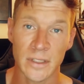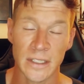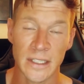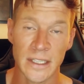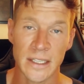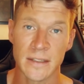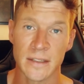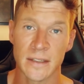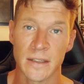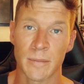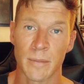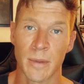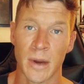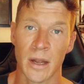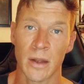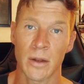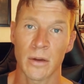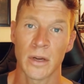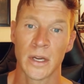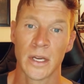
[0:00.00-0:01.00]
The link's in the
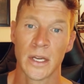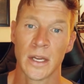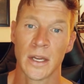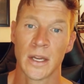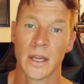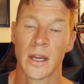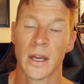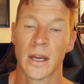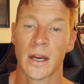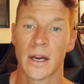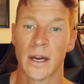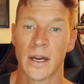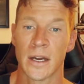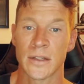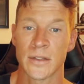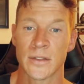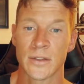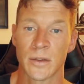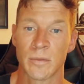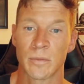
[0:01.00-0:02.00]
bio.
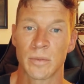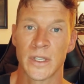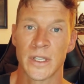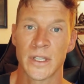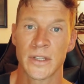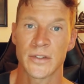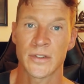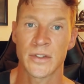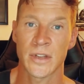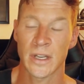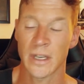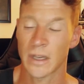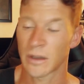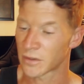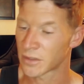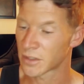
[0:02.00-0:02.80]
Uh, so please check out